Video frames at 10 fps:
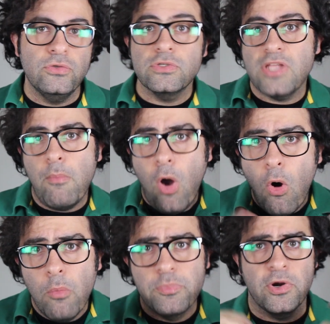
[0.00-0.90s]
do some
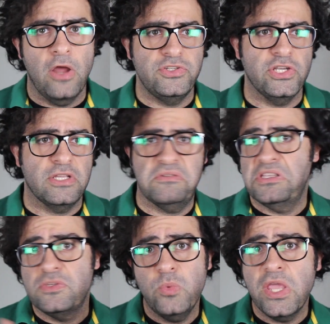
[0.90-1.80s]
home projects.
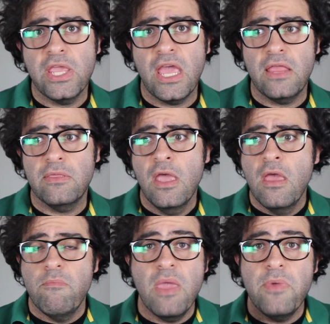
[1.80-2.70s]
It's weekend,
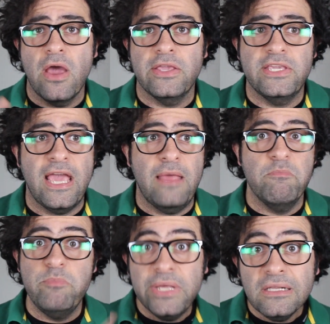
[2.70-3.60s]
maybe I
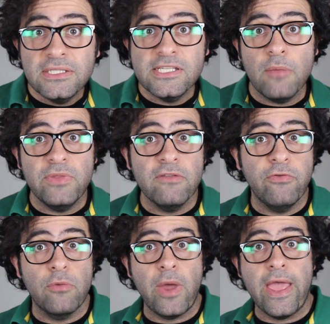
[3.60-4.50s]
can build something
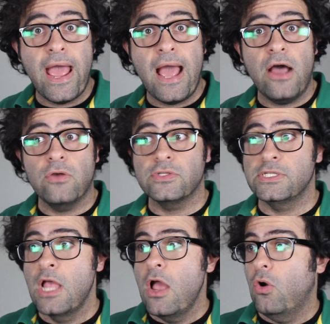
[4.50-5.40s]
for my
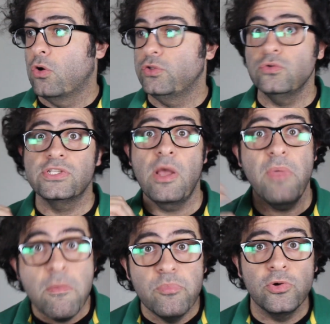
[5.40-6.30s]
house, or do some
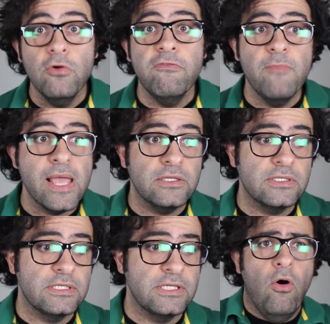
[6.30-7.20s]

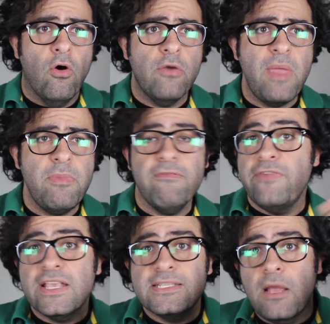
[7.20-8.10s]
improvements, or maybe
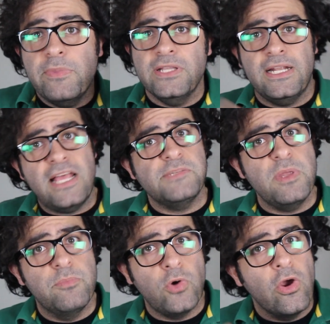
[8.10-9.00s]
fix something that has
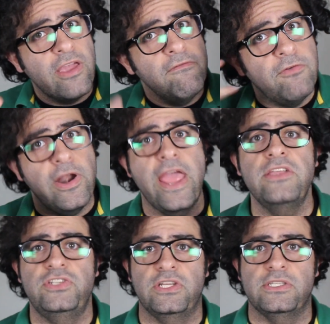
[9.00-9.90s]
been broken for
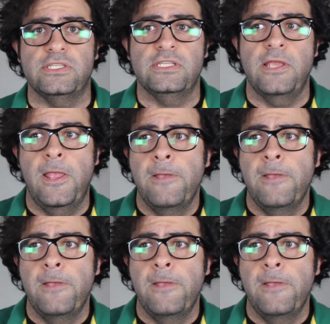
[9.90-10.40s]
ages.